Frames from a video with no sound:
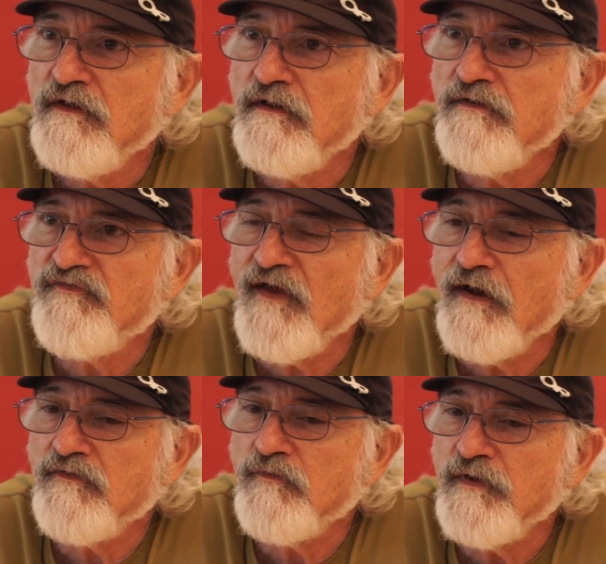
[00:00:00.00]
is
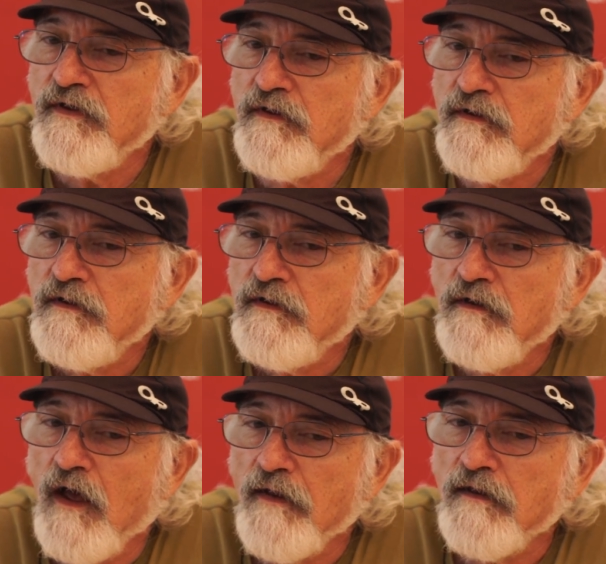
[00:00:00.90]
how do we
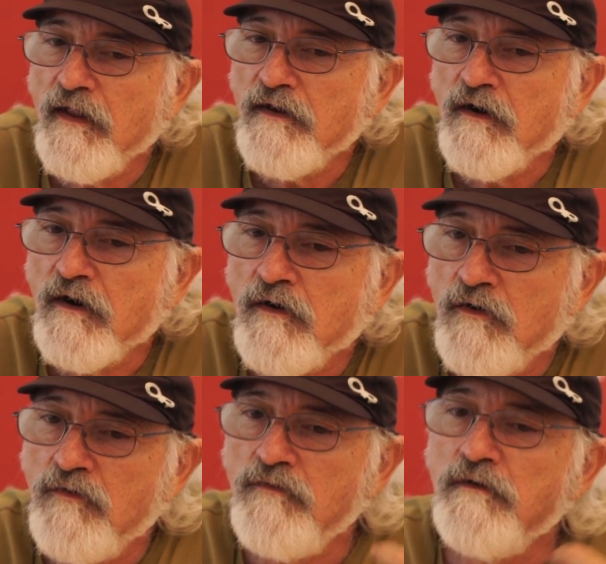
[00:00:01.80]
not let our
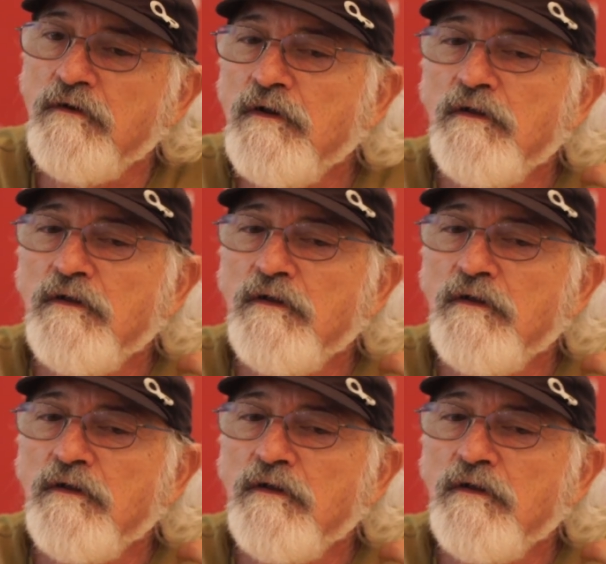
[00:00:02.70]
own